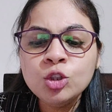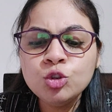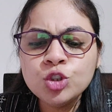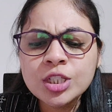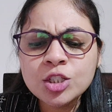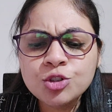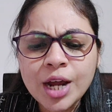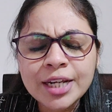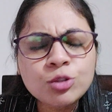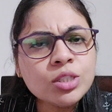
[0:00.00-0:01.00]
you just
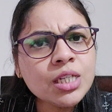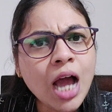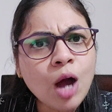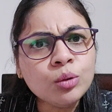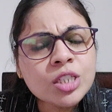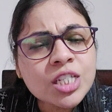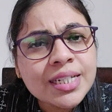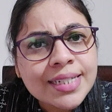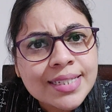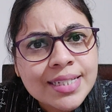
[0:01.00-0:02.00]
try to see how the
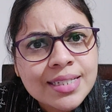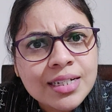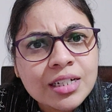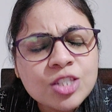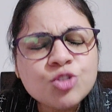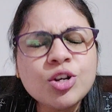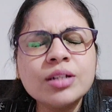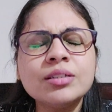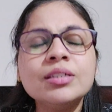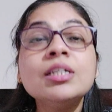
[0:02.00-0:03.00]
sentences are
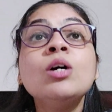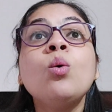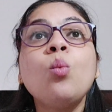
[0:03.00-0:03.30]
constructed,